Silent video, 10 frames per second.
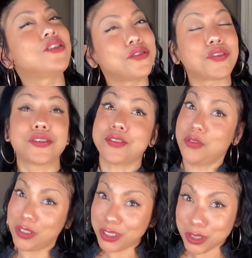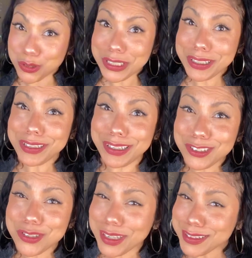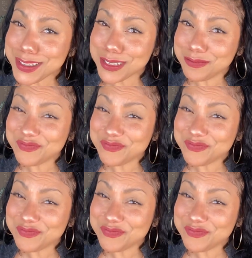universe, including the internets